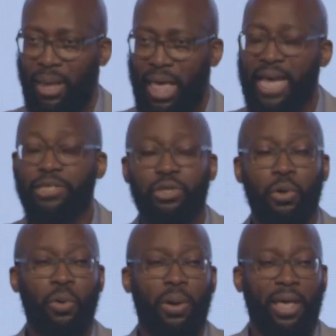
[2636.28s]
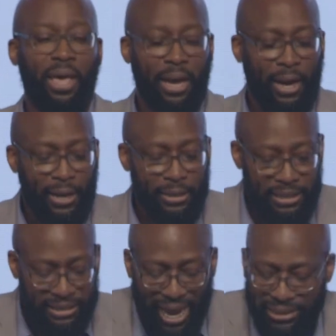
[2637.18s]
And so the
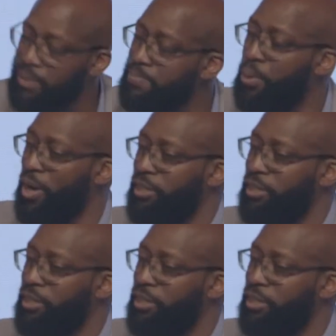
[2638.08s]
starting point